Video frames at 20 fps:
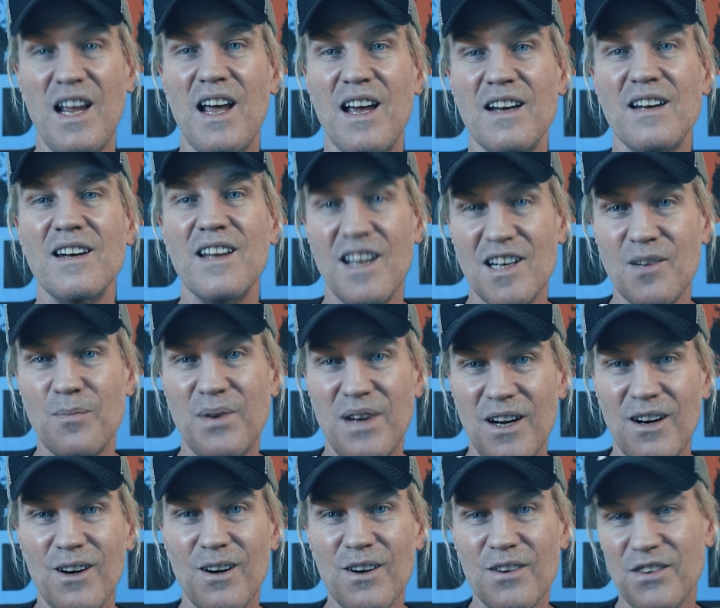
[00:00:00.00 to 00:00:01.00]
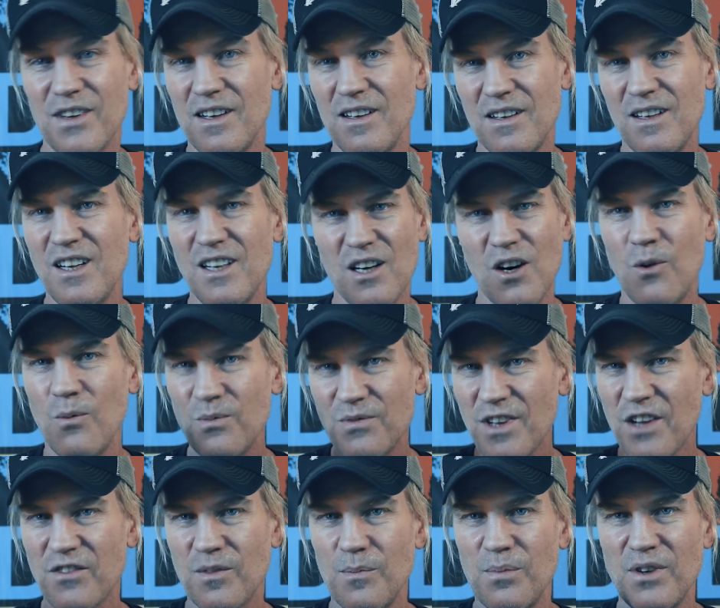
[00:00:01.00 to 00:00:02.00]
10 it appears and you know
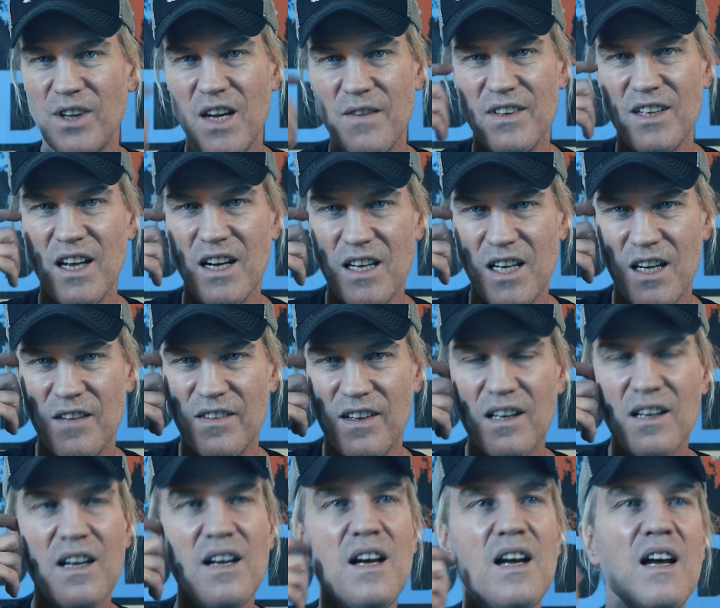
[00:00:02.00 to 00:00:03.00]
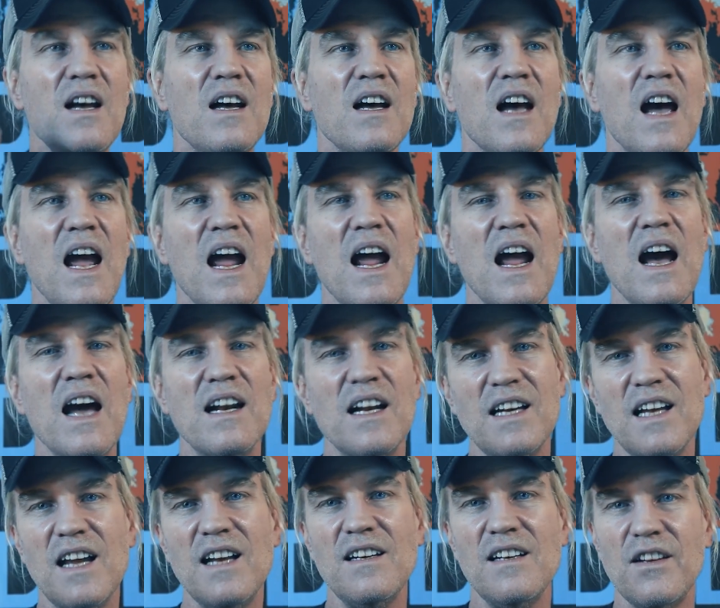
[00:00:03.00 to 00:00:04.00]
doesn't believe in any of it and
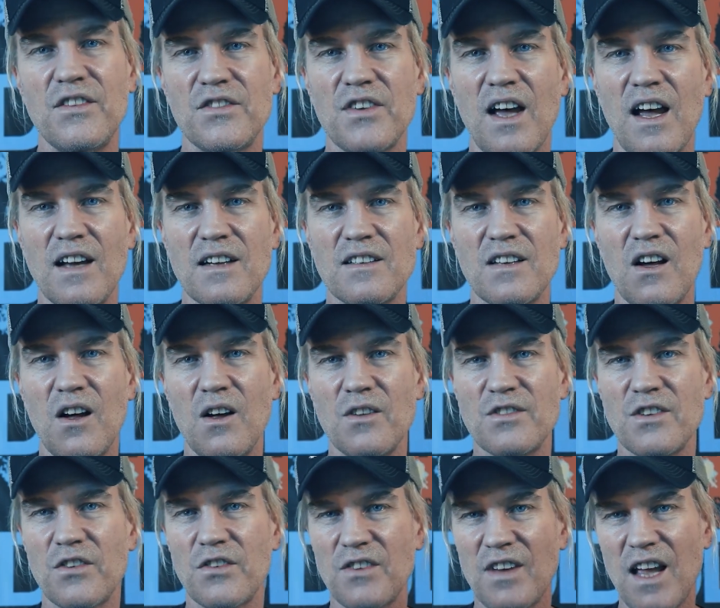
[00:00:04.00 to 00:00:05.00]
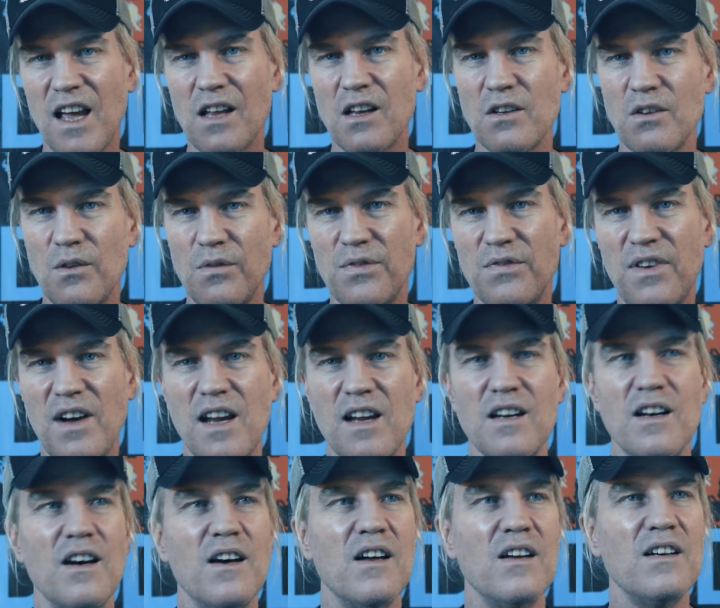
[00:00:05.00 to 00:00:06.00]
an indie Scientologist and they had a little
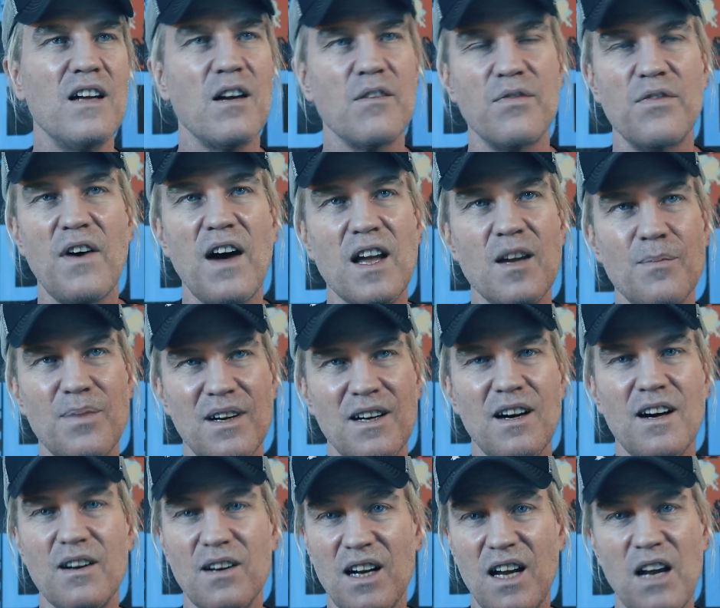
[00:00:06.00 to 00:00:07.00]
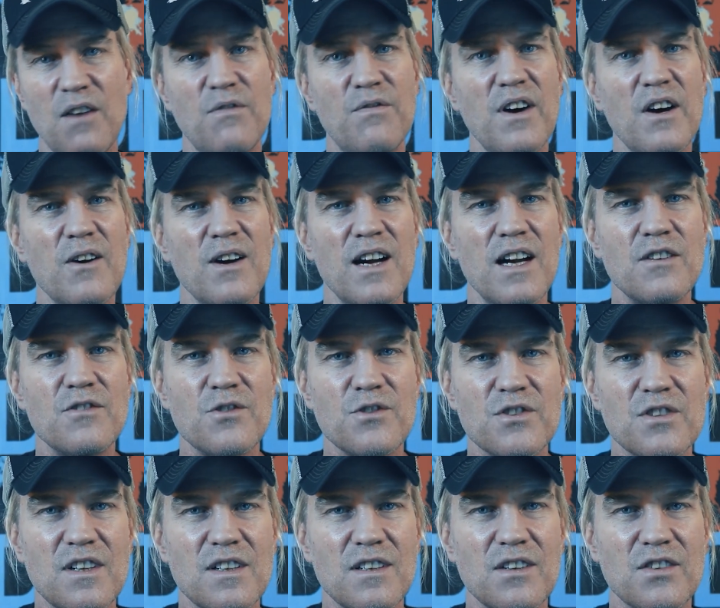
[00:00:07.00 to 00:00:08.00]
fight uh, not fight but a, a very
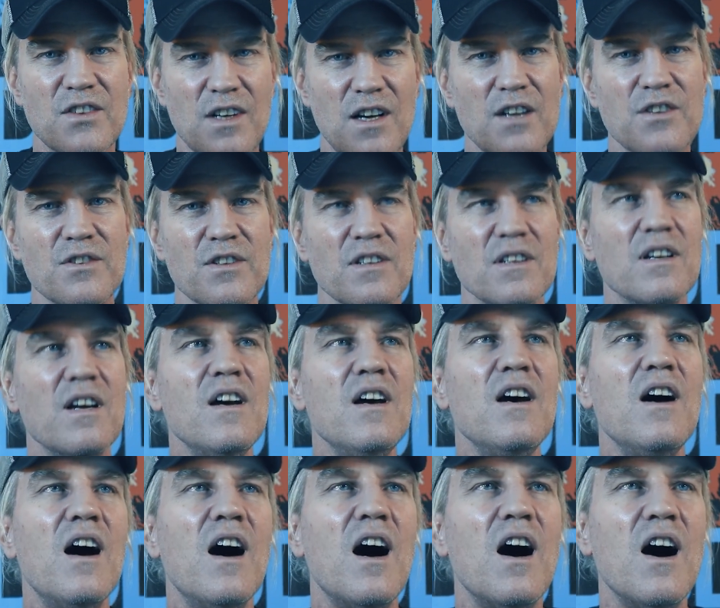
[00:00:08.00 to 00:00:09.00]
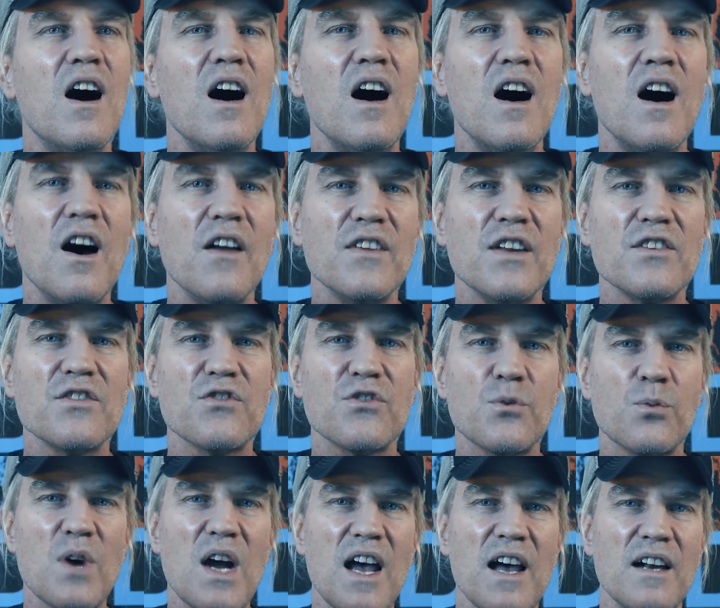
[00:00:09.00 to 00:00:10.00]
interesting discussion uh, on this
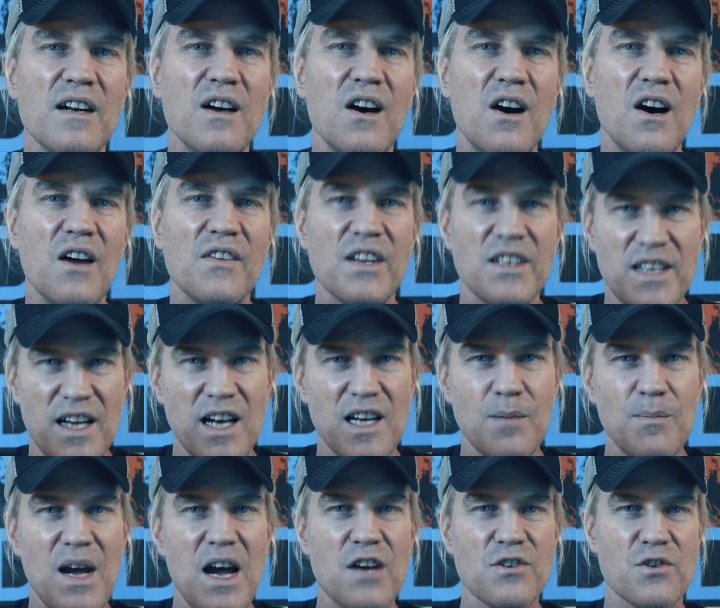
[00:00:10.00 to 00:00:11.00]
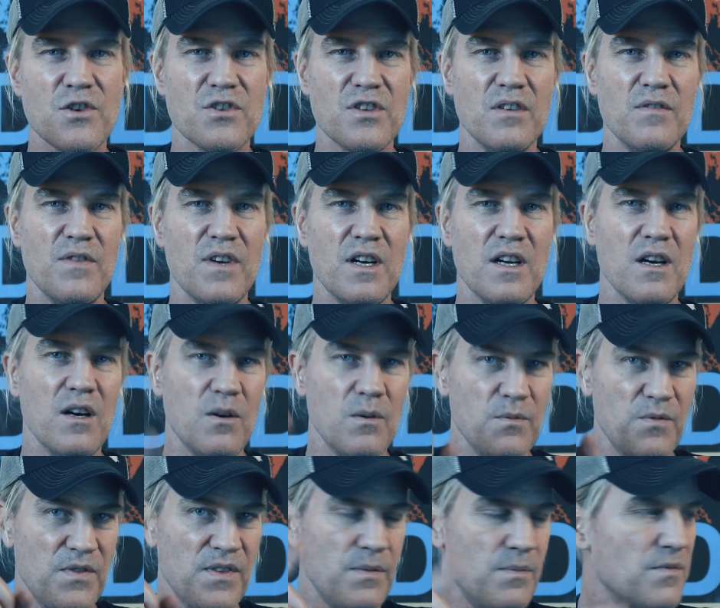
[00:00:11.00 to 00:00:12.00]
thread on the Danny Masterson
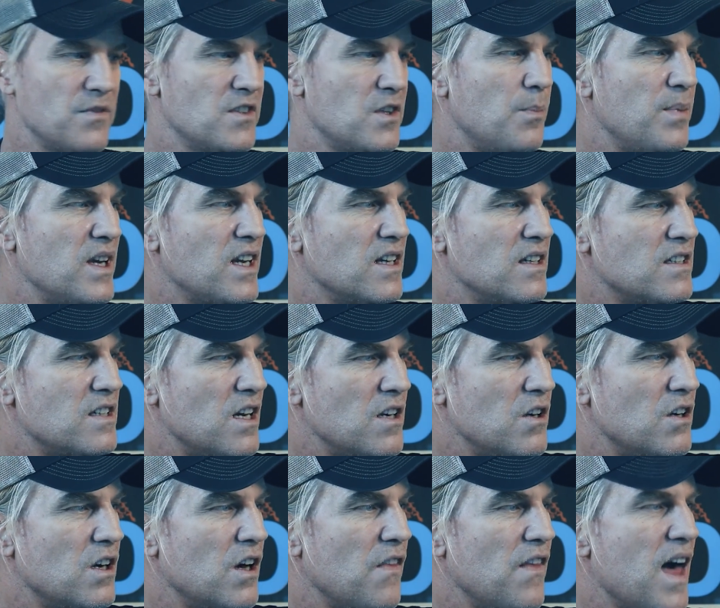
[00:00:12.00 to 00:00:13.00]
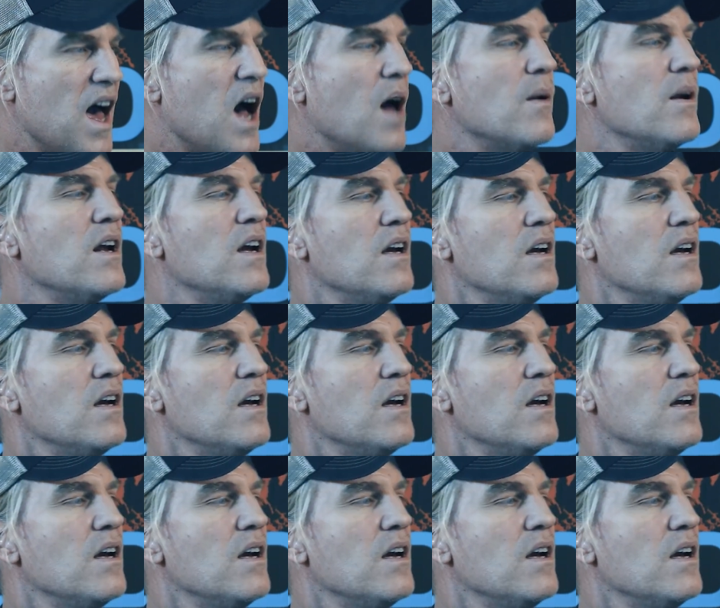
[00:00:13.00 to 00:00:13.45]
video to be continued on that.